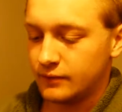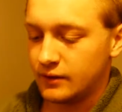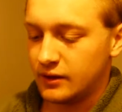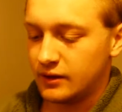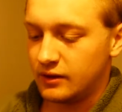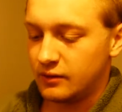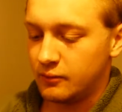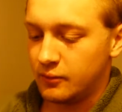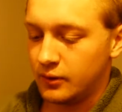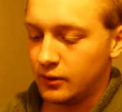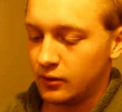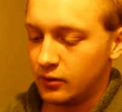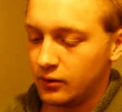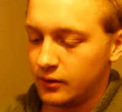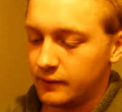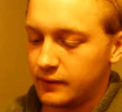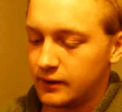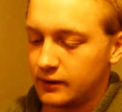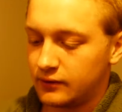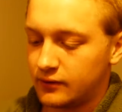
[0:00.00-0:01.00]
in the middle. I
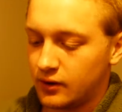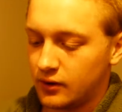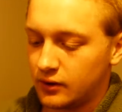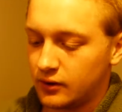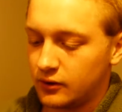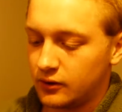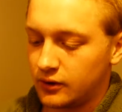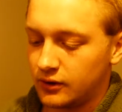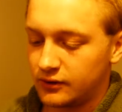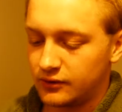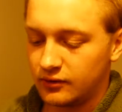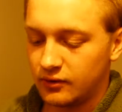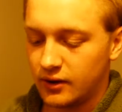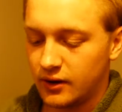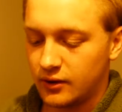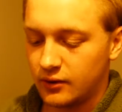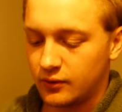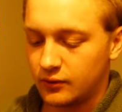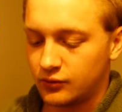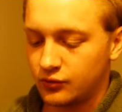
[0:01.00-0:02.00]
mean, it's got a good
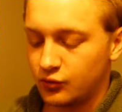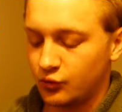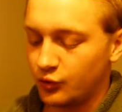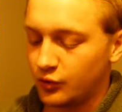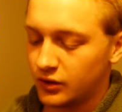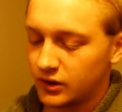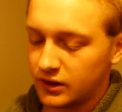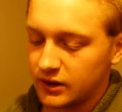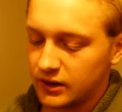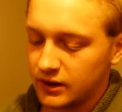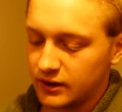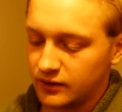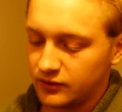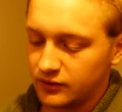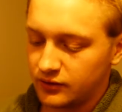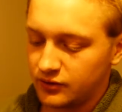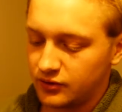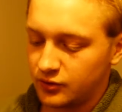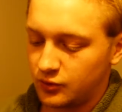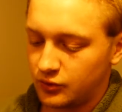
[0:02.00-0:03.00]
insulator. It's really
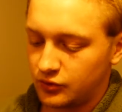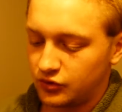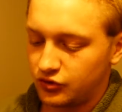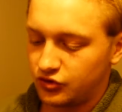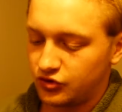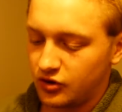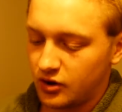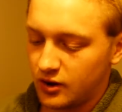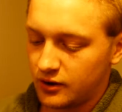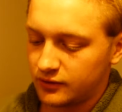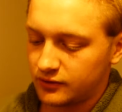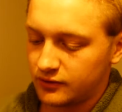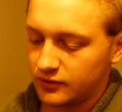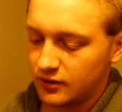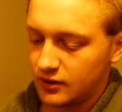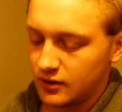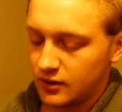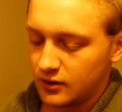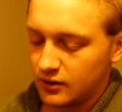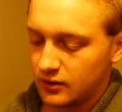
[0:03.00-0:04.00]
easy to adjust
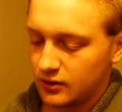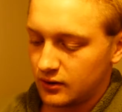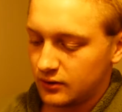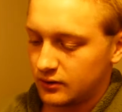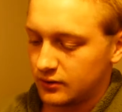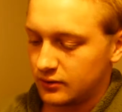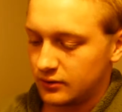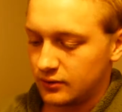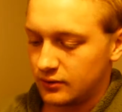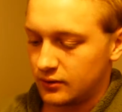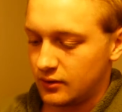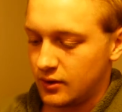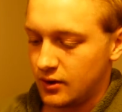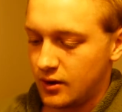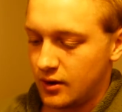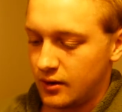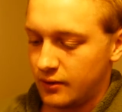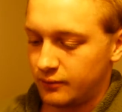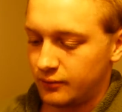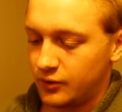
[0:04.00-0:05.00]

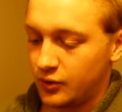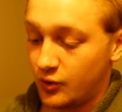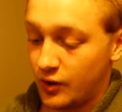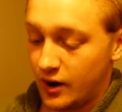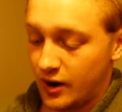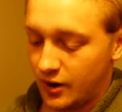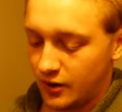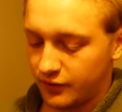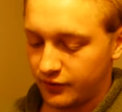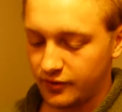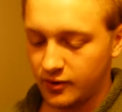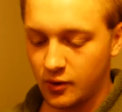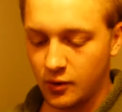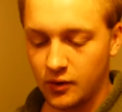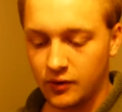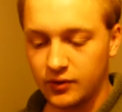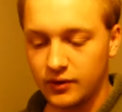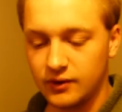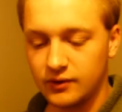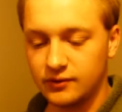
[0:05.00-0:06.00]
your airflow
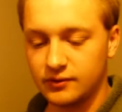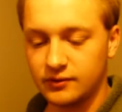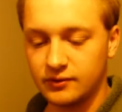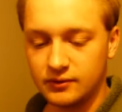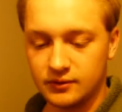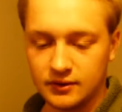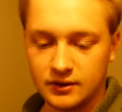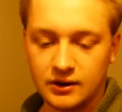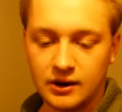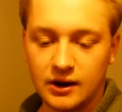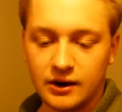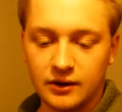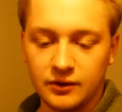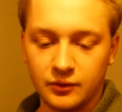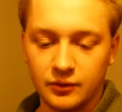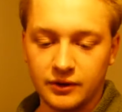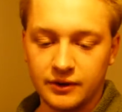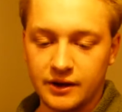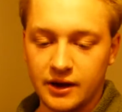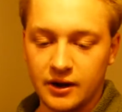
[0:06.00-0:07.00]
on this, and I
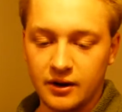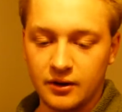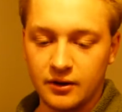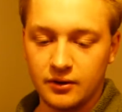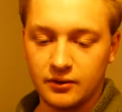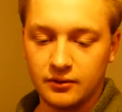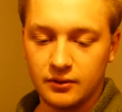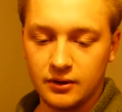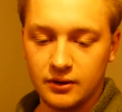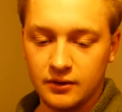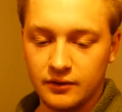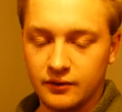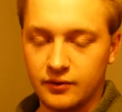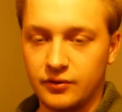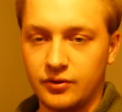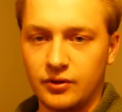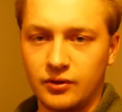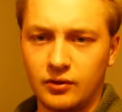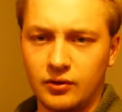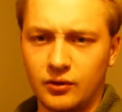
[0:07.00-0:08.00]
didn't really care for
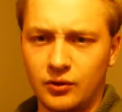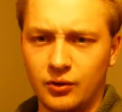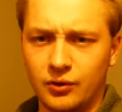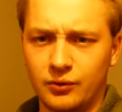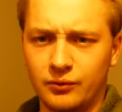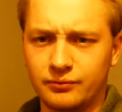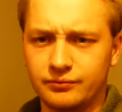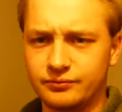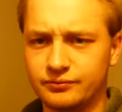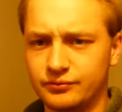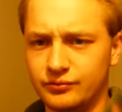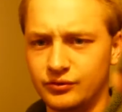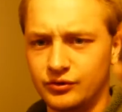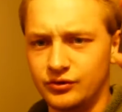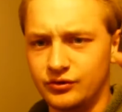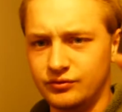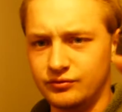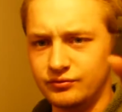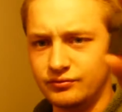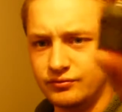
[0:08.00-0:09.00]
the little
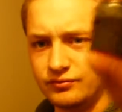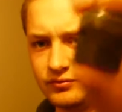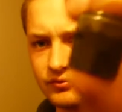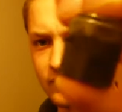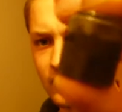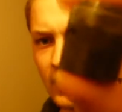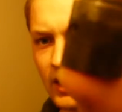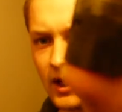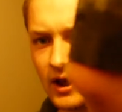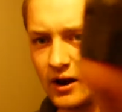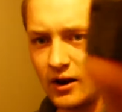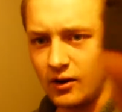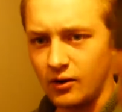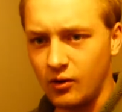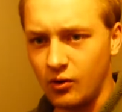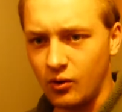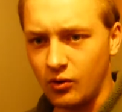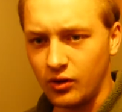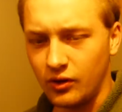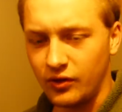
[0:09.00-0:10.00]
air
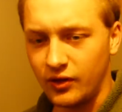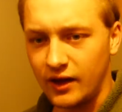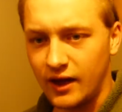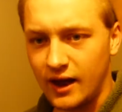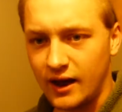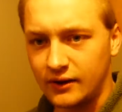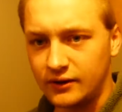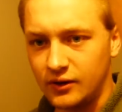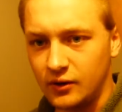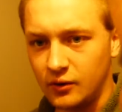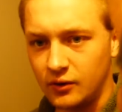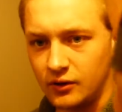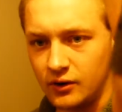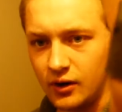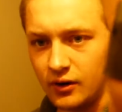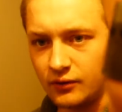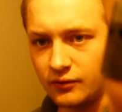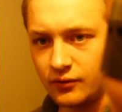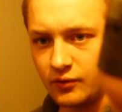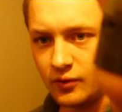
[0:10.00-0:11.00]
hole that they had going
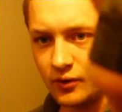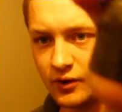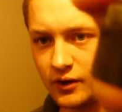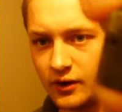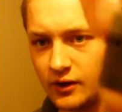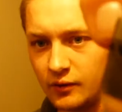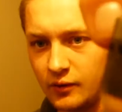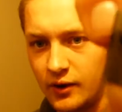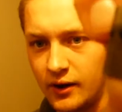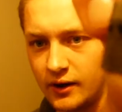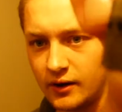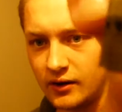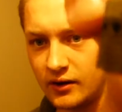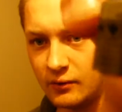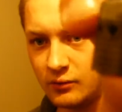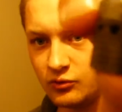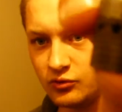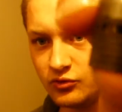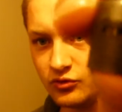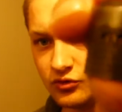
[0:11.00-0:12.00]
on for it anyway. I ended
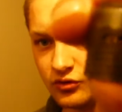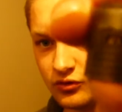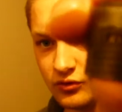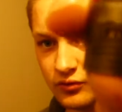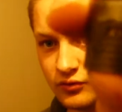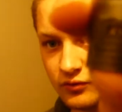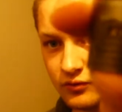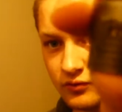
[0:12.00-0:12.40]
up just